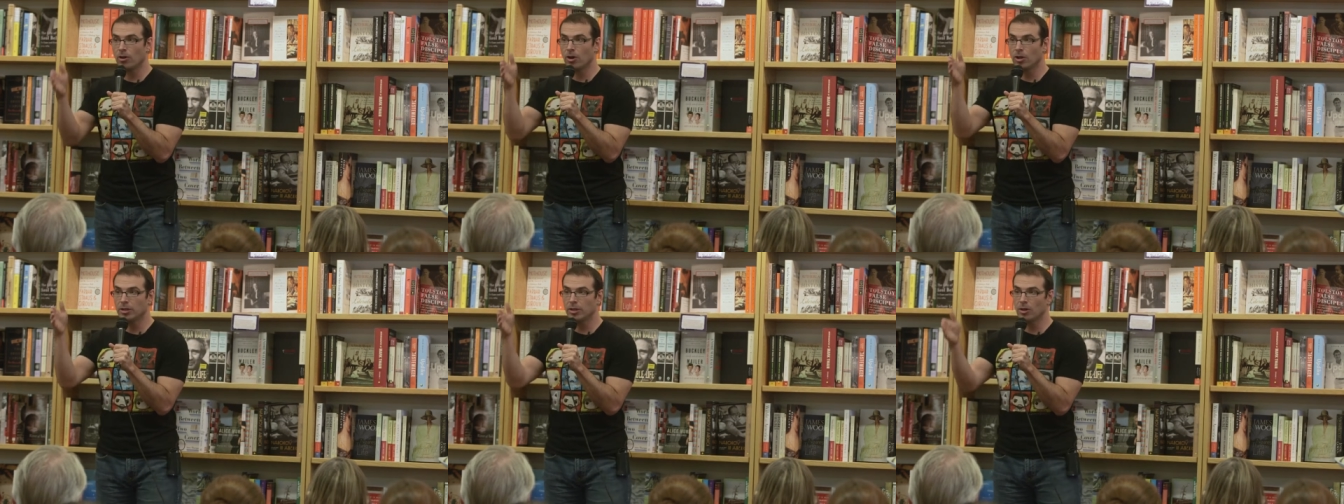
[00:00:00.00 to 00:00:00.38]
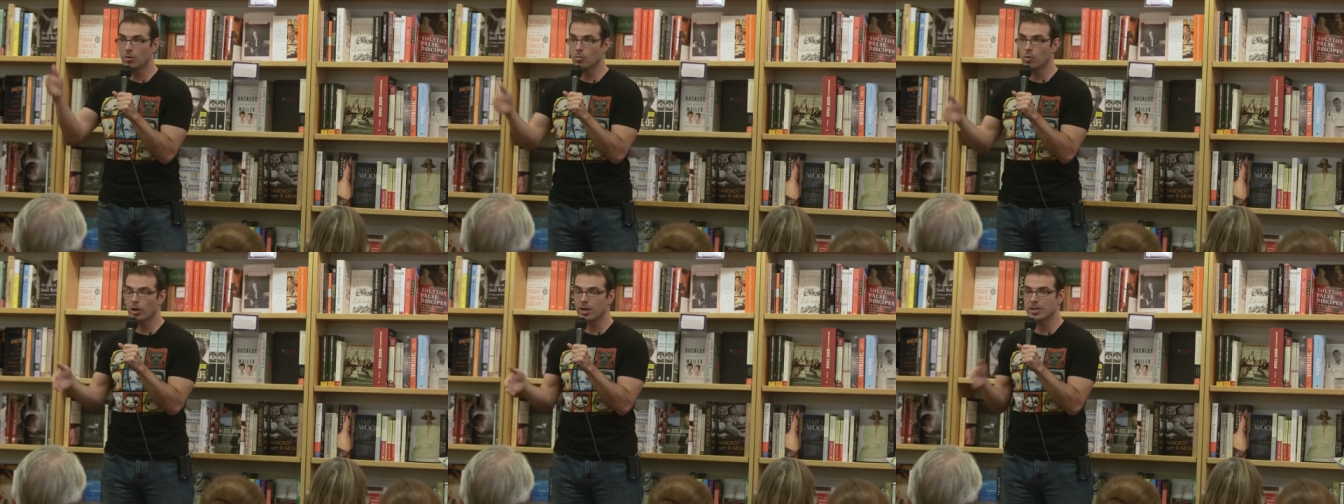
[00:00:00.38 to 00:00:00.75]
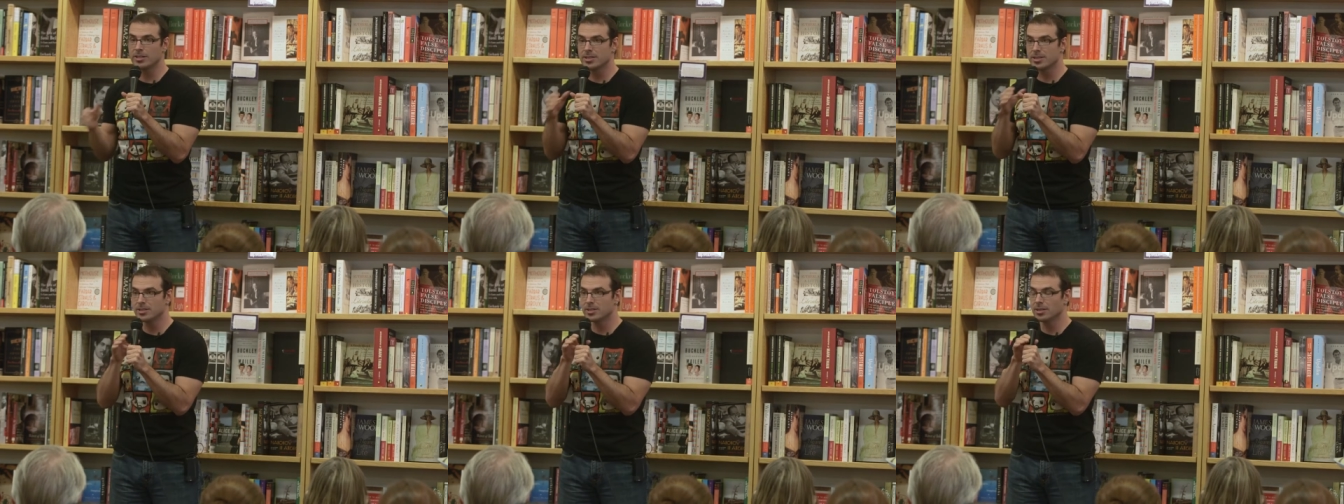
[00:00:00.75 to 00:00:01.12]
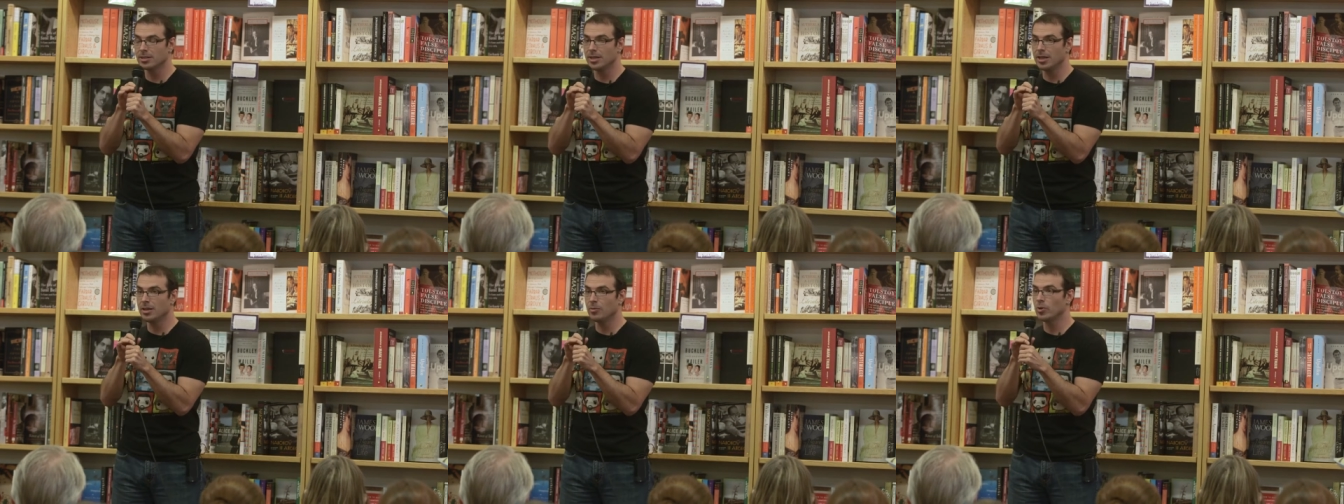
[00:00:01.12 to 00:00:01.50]
a little more
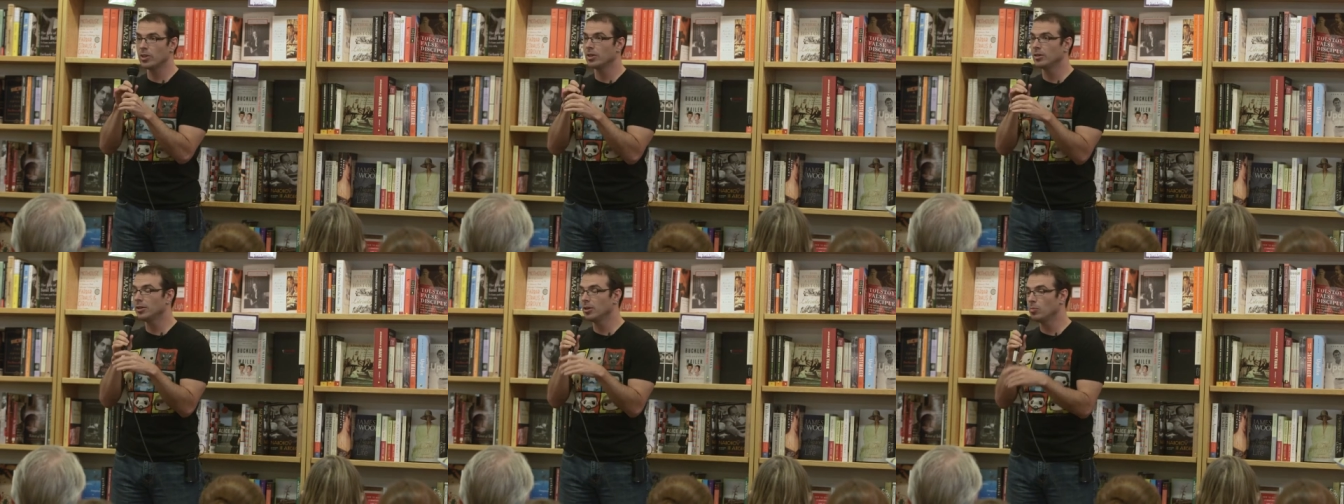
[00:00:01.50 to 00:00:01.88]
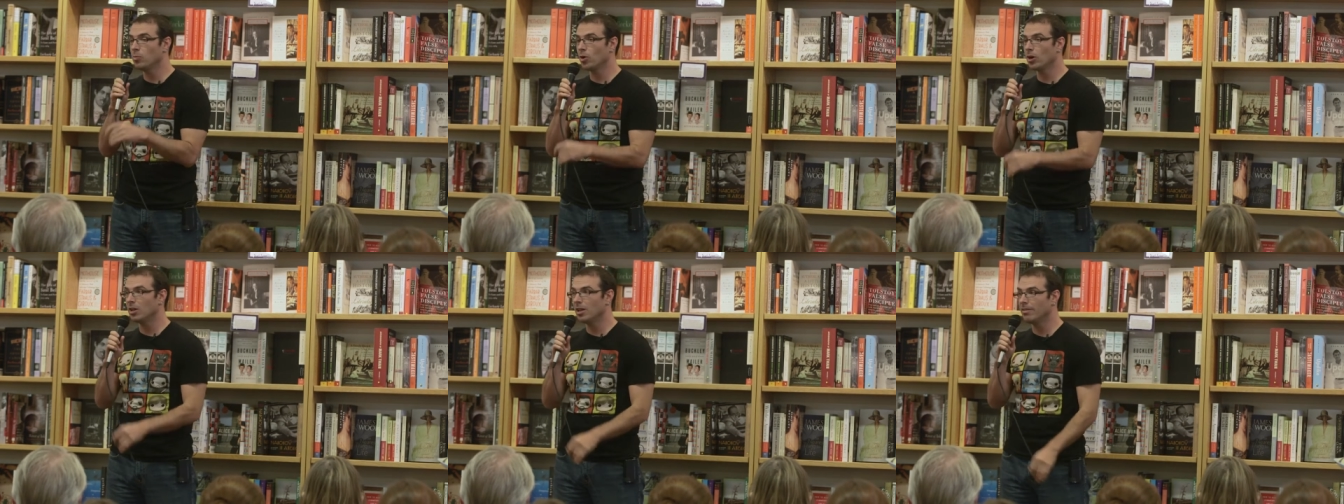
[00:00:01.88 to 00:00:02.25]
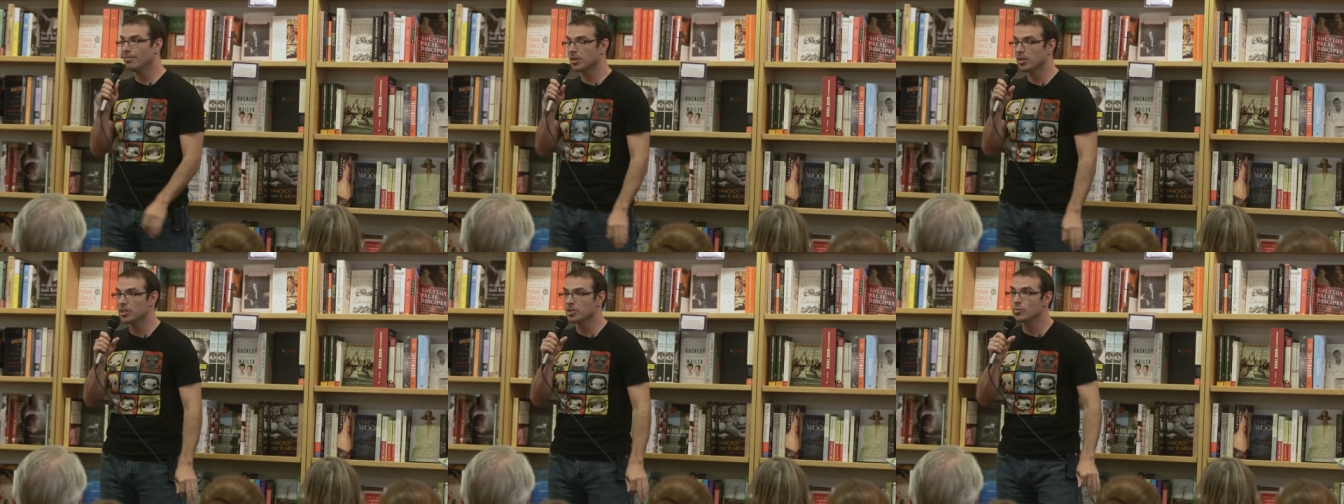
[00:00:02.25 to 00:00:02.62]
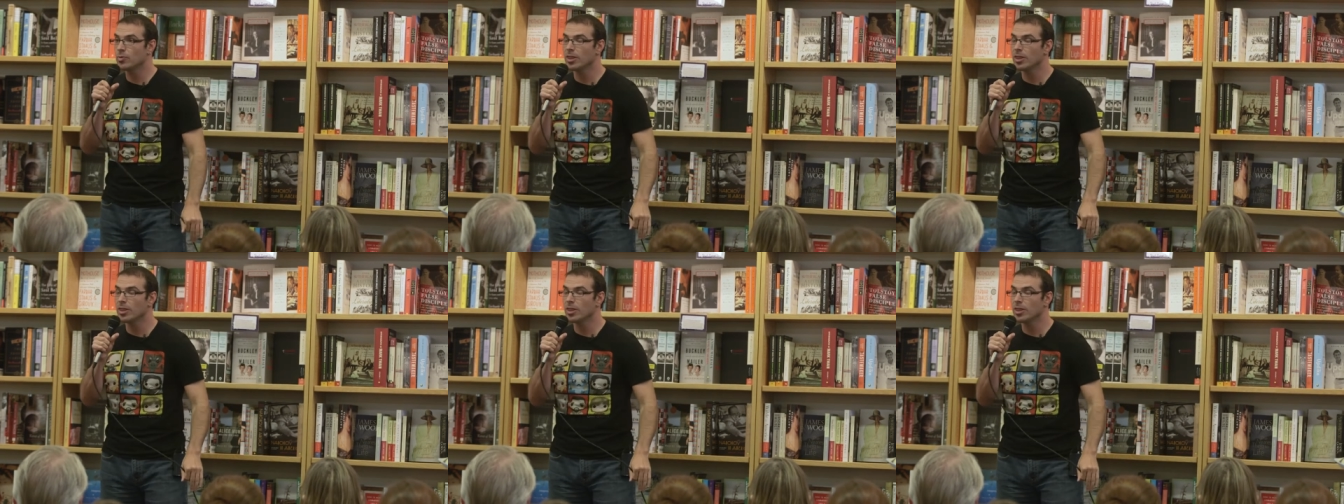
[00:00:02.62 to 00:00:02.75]
consistently, with a little more cleverness,